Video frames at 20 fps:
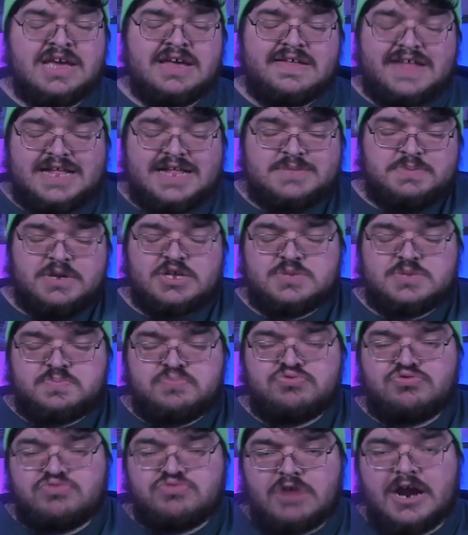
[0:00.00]
That's because
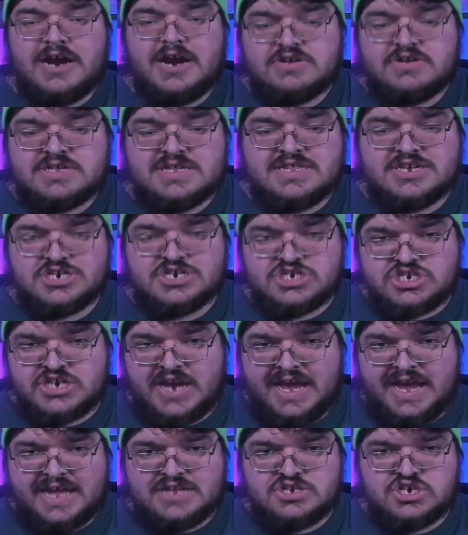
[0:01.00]
prior to this
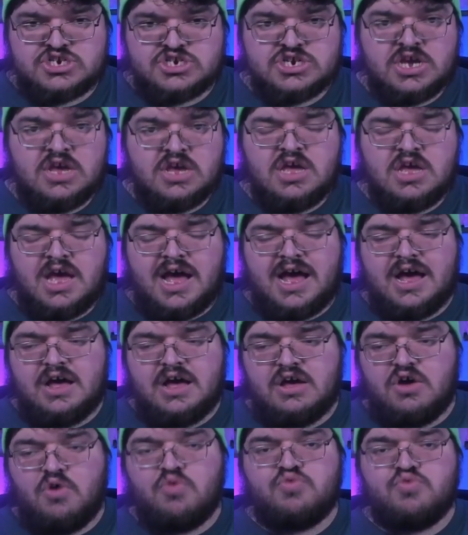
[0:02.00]
change,
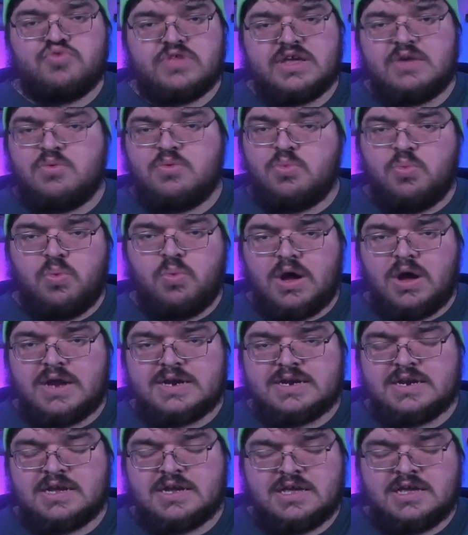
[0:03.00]
only one